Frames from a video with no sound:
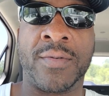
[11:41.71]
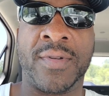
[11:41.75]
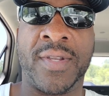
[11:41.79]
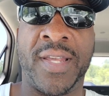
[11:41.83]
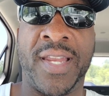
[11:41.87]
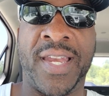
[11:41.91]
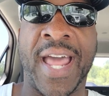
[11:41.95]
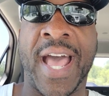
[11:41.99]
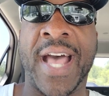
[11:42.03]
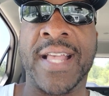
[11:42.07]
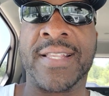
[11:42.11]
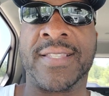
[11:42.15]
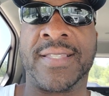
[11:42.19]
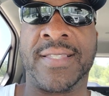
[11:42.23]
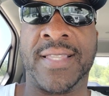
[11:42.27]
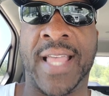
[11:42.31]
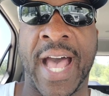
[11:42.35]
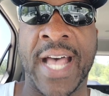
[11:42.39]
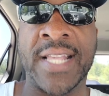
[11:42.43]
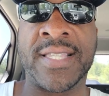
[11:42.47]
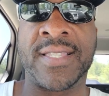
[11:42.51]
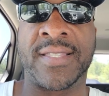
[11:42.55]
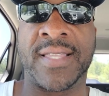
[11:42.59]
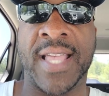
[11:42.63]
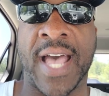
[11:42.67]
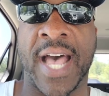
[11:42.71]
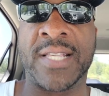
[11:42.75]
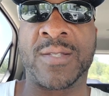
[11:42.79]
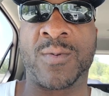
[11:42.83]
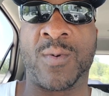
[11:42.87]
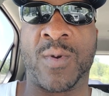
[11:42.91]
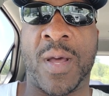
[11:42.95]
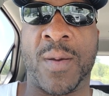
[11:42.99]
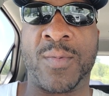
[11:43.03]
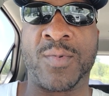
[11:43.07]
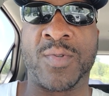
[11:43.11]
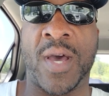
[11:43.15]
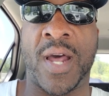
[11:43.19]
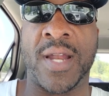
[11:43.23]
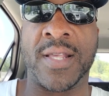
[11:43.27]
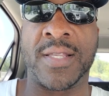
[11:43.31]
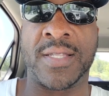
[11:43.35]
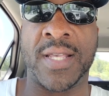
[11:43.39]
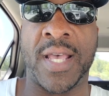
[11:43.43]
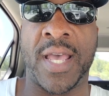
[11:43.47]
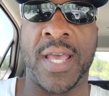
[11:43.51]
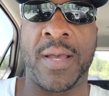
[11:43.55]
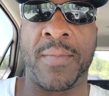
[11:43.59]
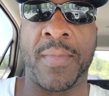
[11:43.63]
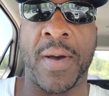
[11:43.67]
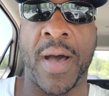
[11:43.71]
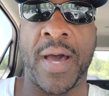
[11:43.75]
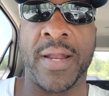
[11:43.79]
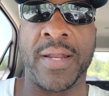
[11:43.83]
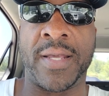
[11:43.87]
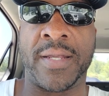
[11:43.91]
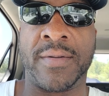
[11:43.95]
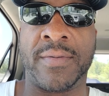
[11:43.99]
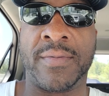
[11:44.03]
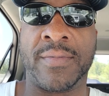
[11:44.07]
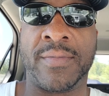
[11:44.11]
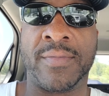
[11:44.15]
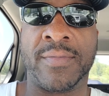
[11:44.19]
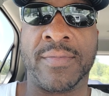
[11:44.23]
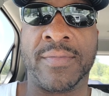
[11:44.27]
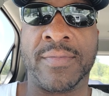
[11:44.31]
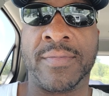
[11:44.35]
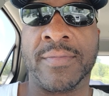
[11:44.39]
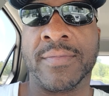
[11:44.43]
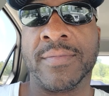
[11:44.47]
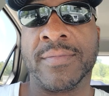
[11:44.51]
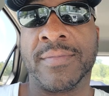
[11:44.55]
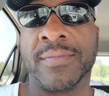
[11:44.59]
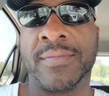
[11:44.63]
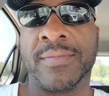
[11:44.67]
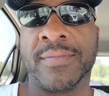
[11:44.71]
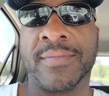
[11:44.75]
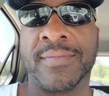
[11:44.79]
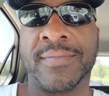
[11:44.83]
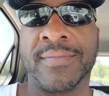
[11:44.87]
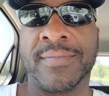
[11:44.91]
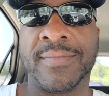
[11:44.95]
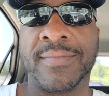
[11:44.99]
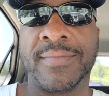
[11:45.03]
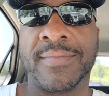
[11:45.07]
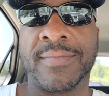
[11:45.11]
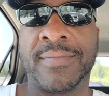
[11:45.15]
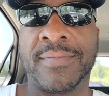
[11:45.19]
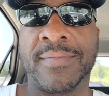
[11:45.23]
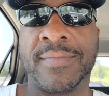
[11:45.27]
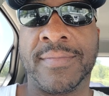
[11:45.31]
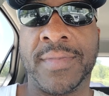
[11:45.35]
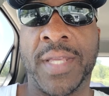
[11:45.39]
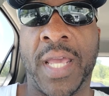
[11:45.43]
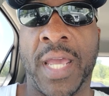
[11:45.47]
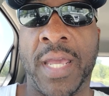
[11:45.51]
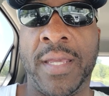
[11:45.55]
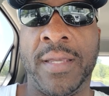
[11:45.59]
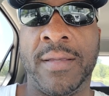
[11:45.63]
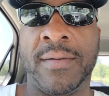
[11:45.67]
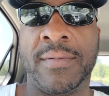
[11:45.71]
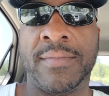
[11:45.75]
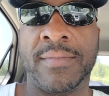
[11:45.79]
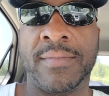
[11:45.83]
And that's what I'm trying to say about it. Hey.